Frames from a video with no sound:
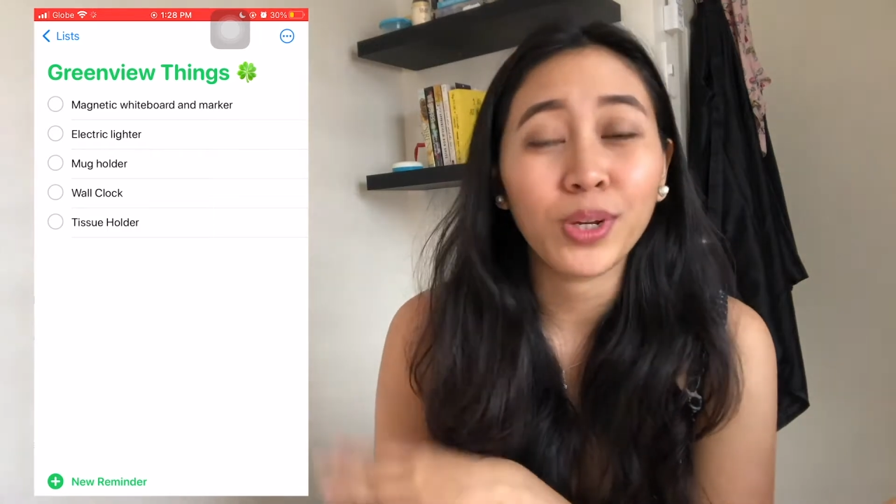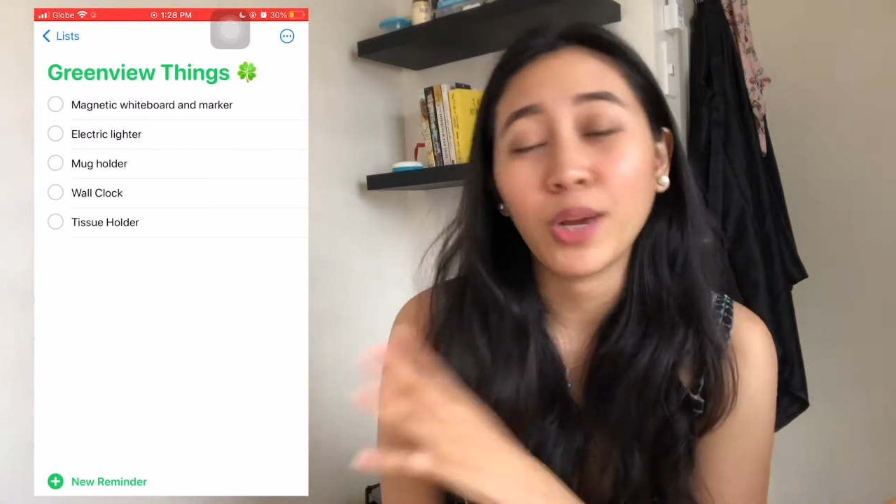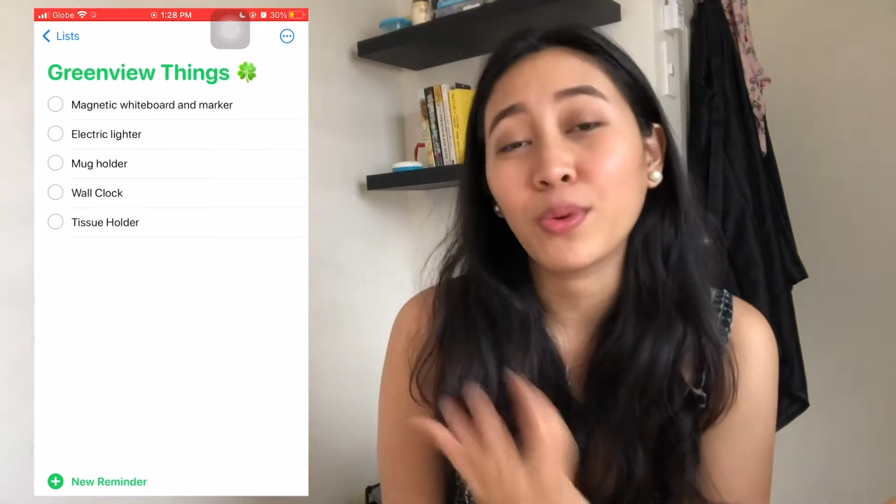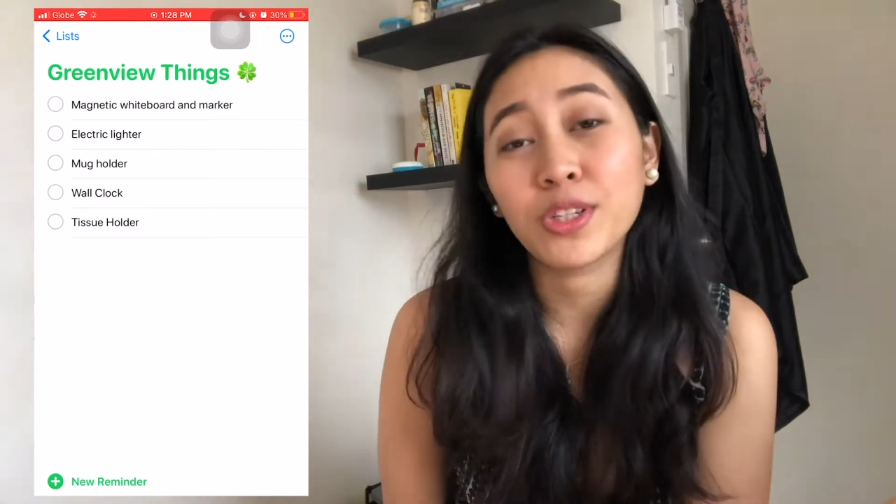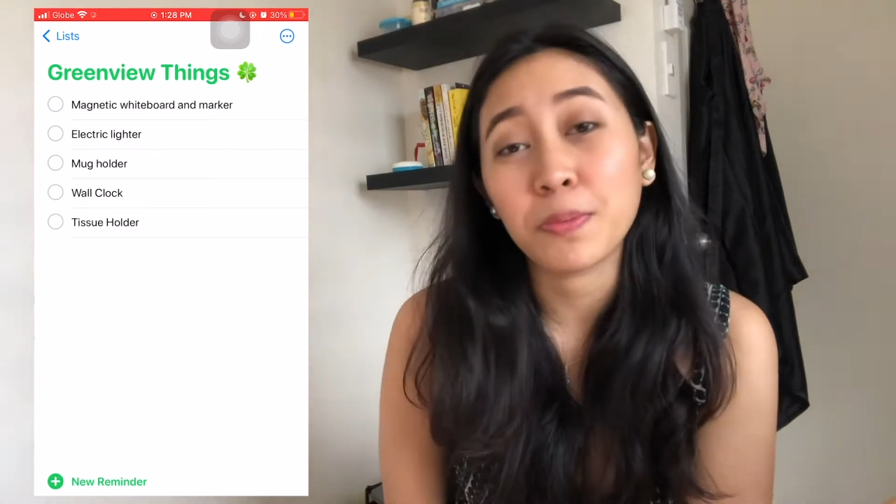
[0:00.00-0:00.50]
what
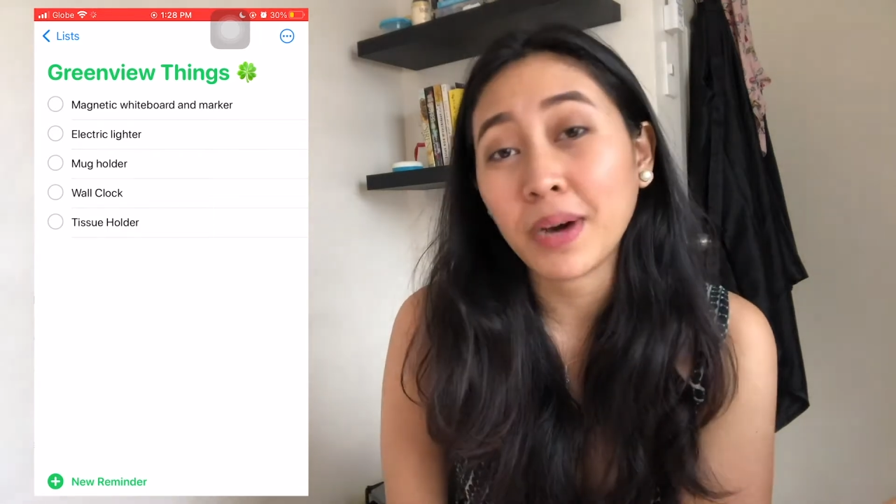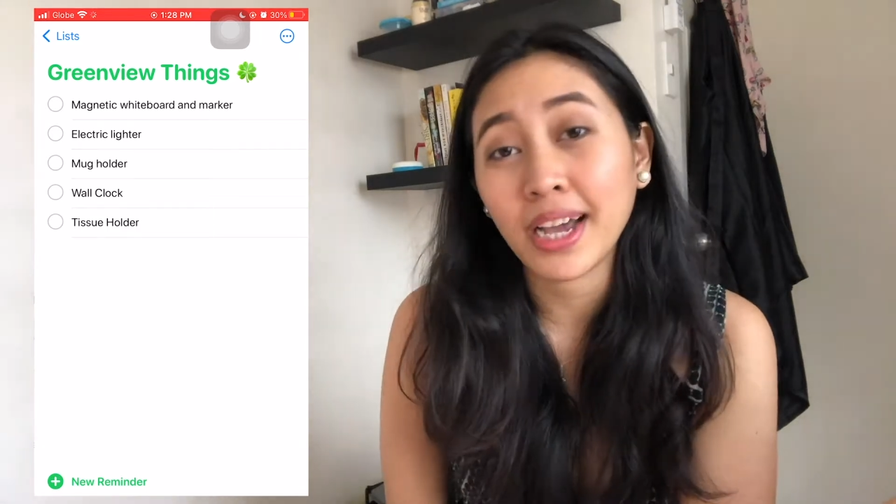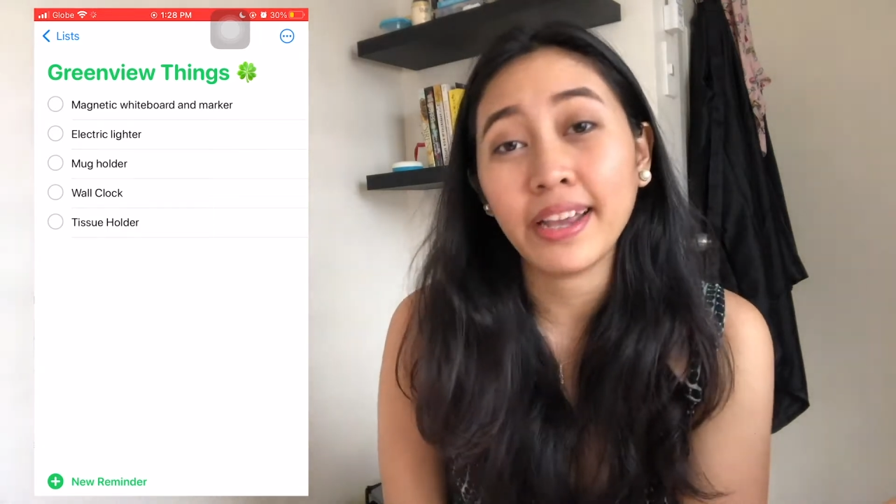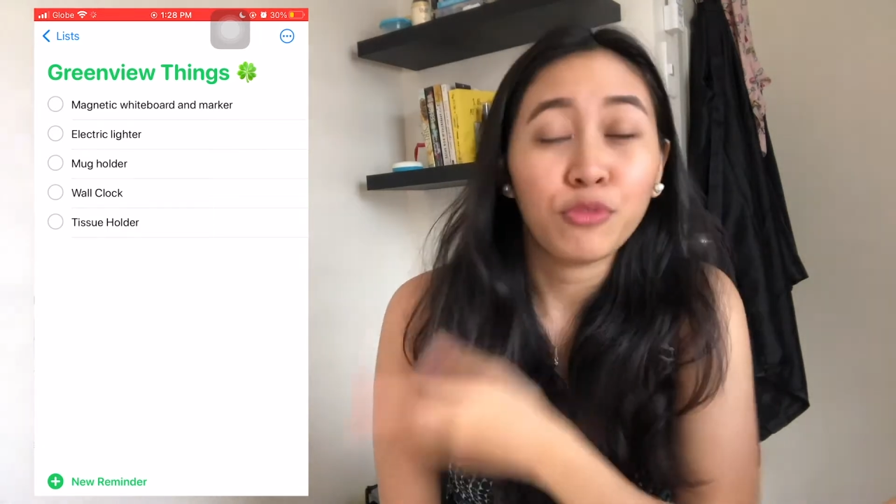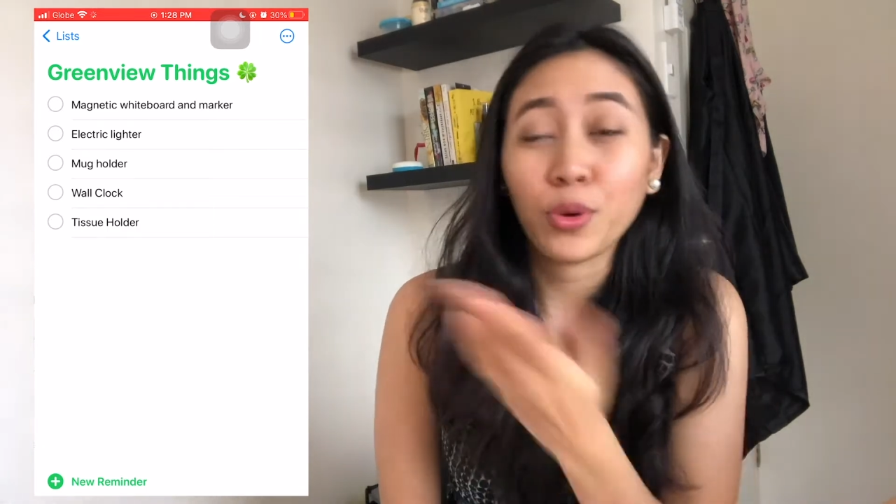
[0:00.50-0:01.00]
I want to
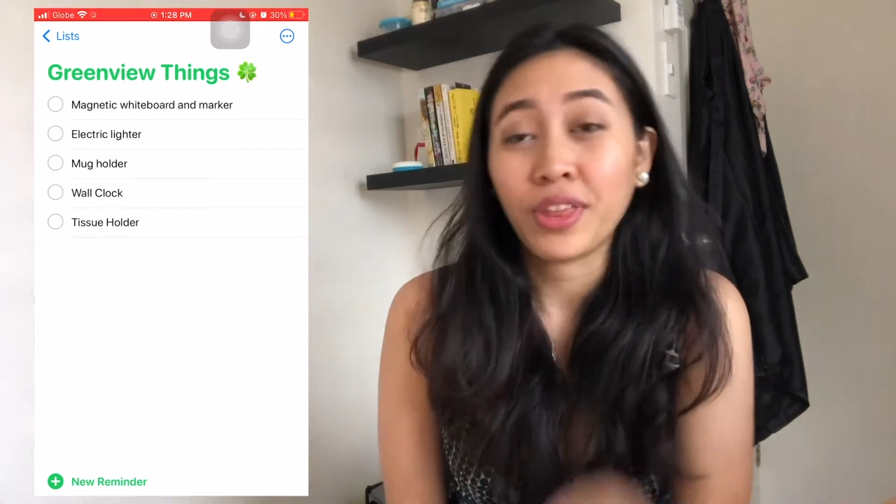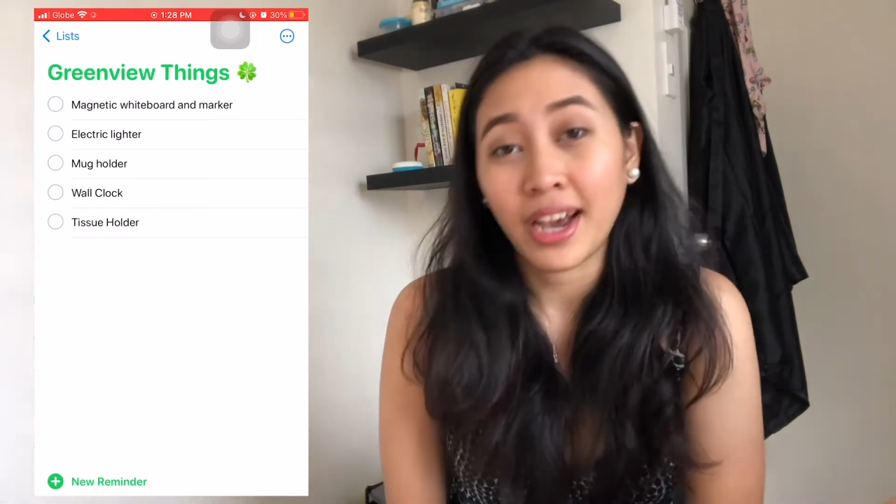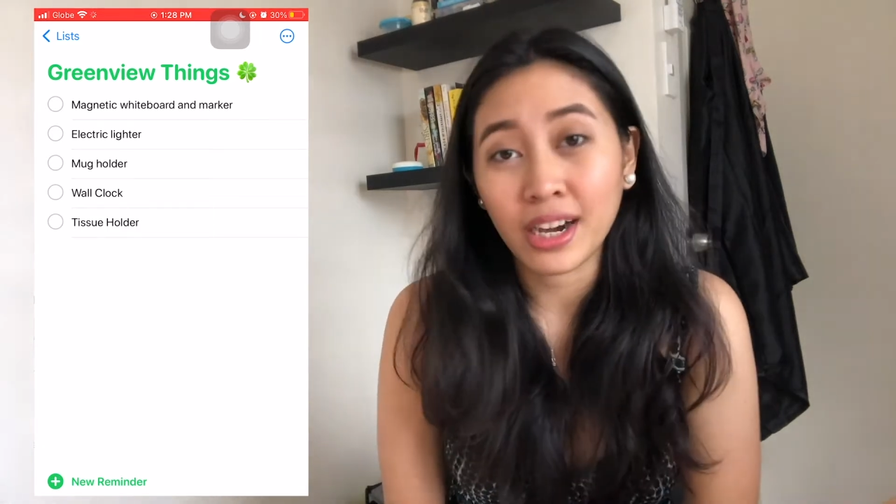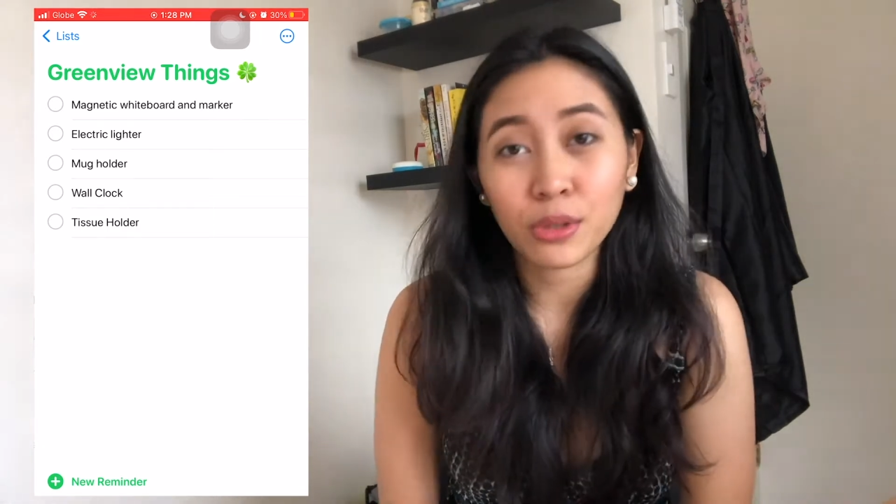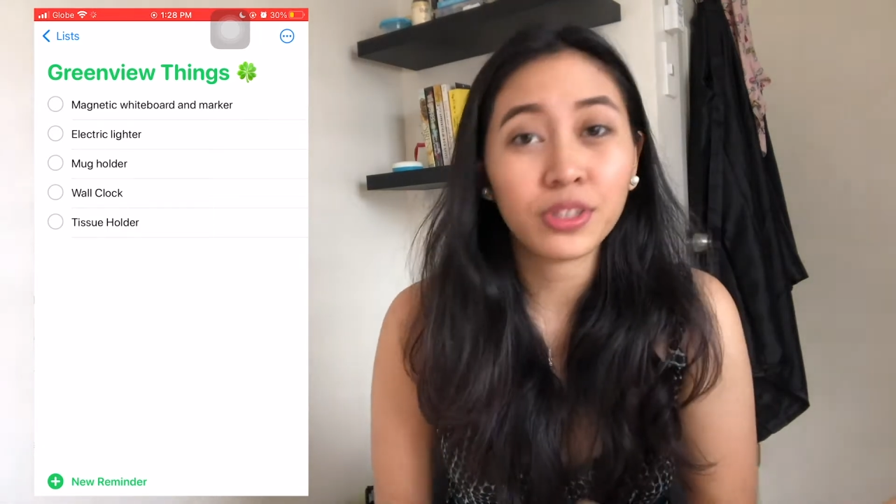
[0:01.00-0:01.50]
buy for the
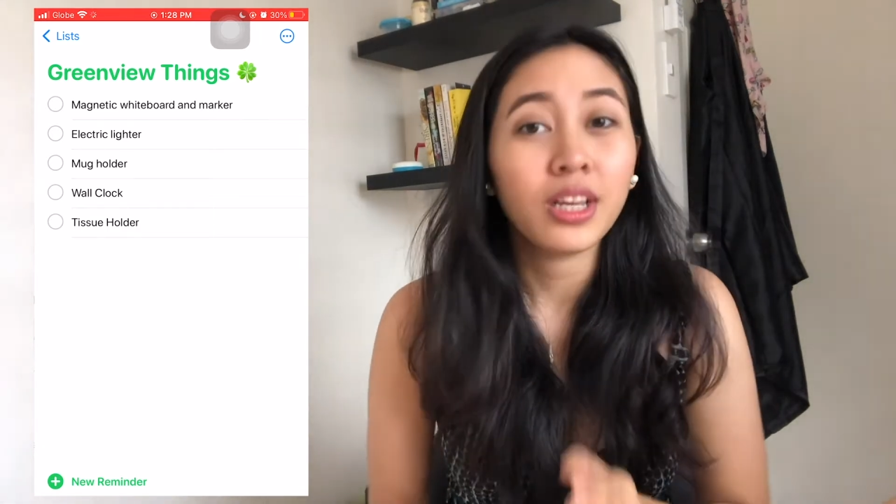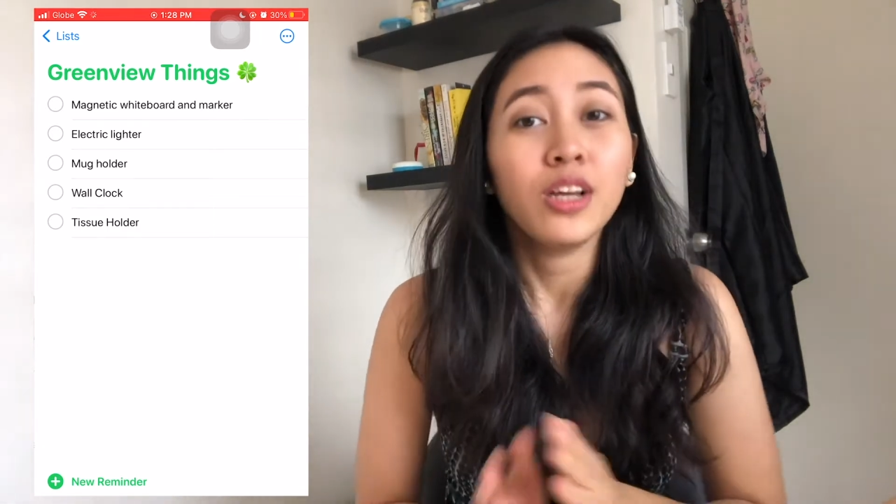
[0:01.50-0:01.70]
house,